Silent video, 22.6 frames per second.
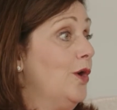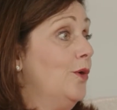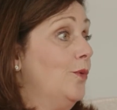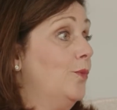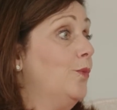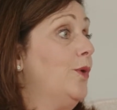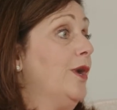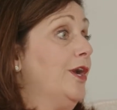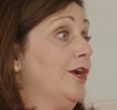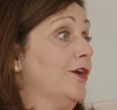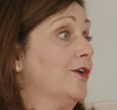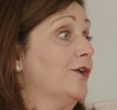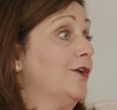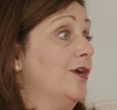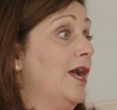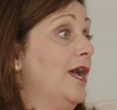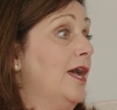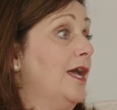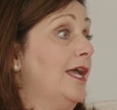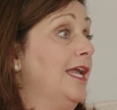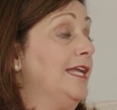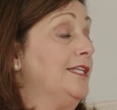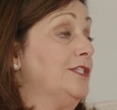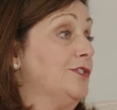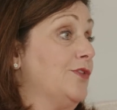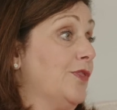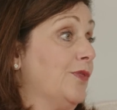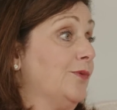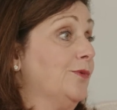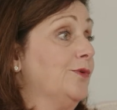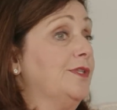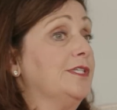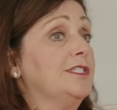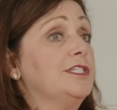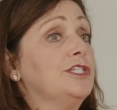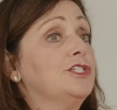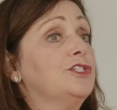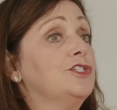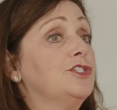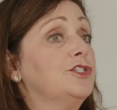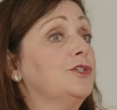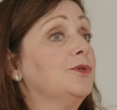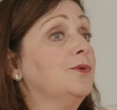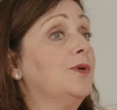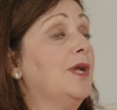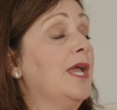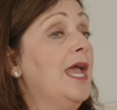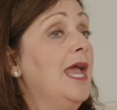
where it's through the tissue.